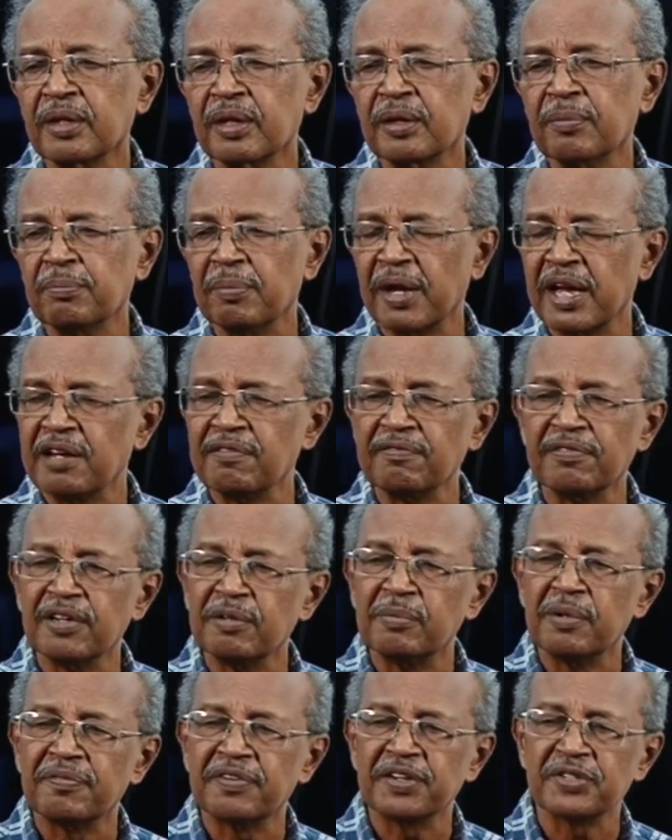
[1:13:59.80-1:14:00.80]
main verb
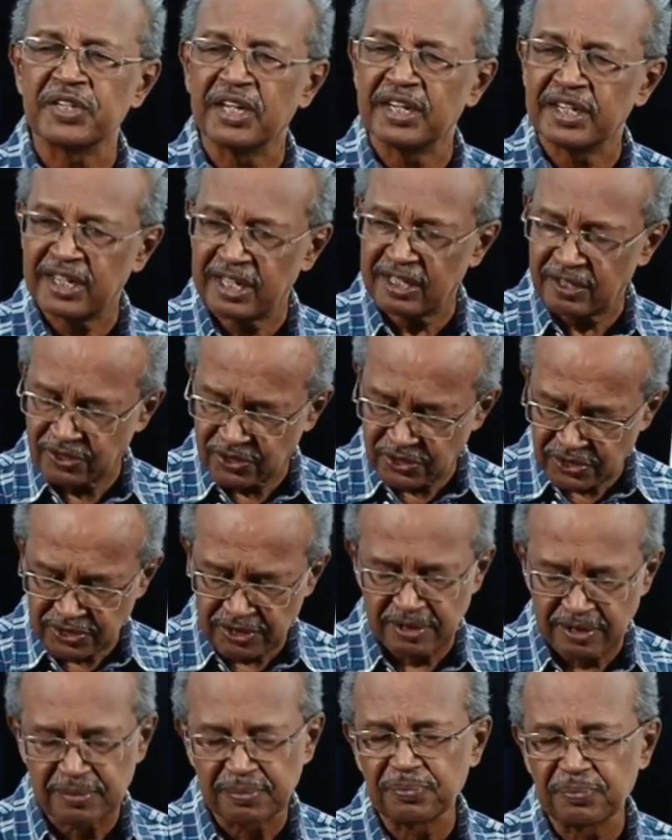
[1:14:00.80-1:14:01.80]
of a
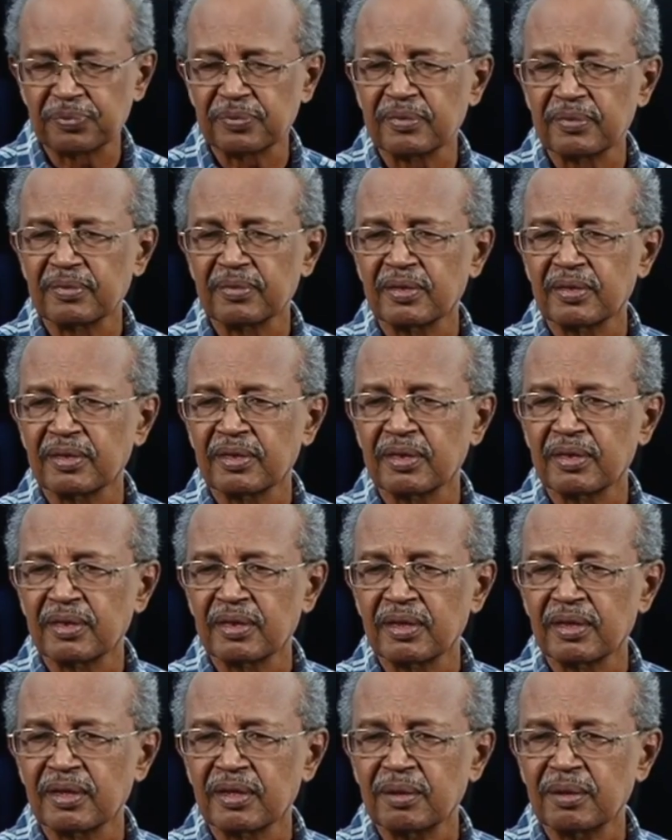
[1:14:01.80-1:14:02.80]
sentence.
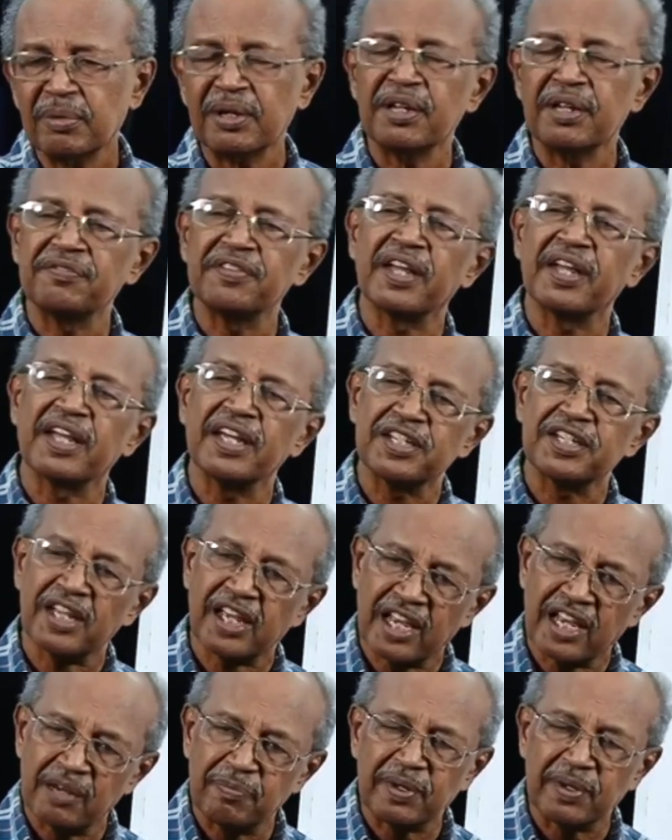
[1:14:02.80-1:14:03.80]
But if they get a
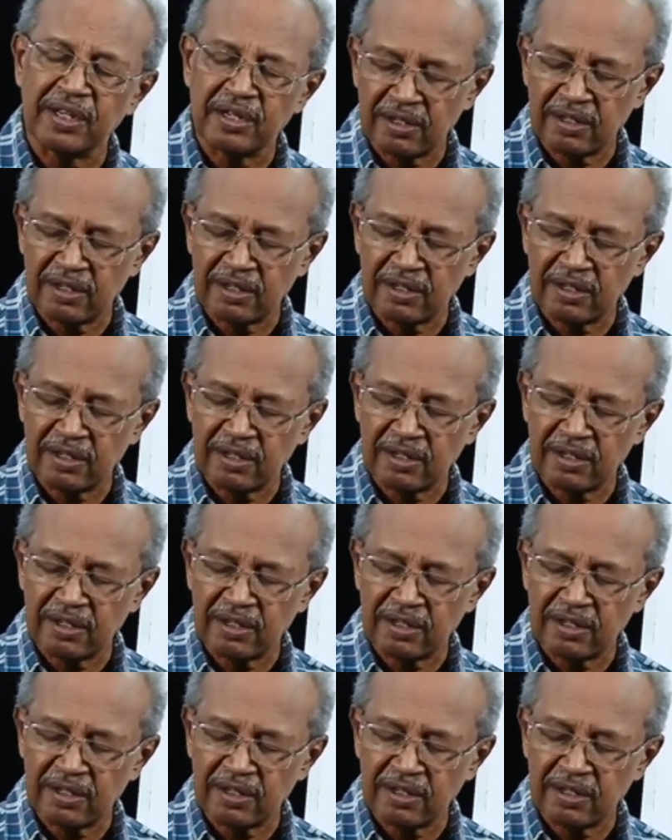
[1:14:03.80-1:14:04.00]
helping